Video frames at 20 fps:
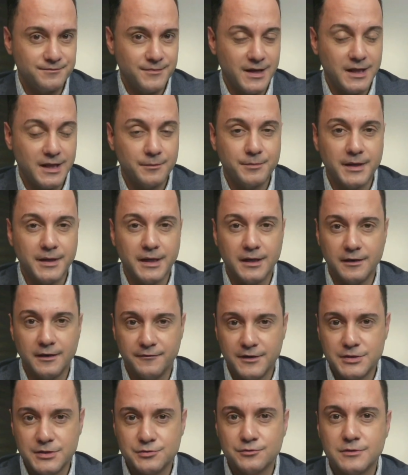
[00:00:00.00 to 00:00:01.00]
helping
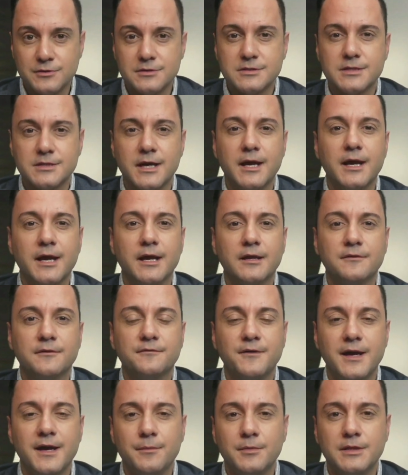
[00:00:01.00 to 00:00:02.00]
individuals and
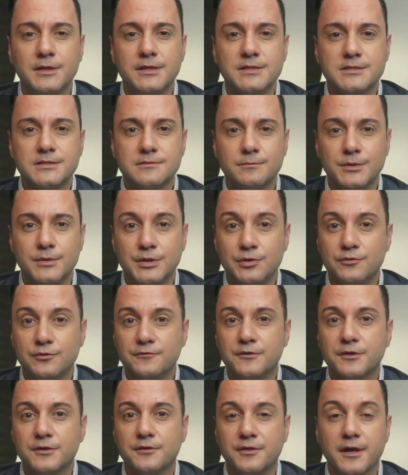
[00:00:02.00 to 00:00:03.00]
families
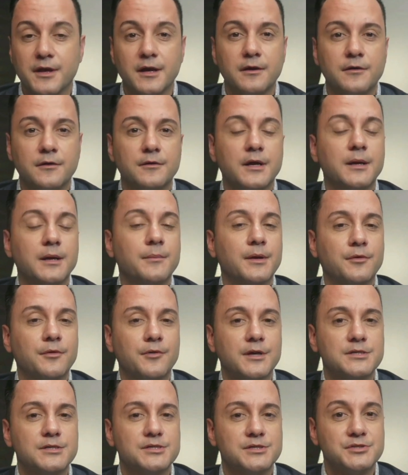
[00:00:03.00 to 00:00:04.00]
maneuver their
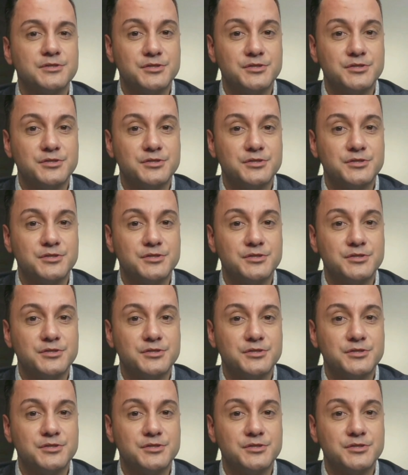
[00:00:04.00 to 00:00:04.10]
immigration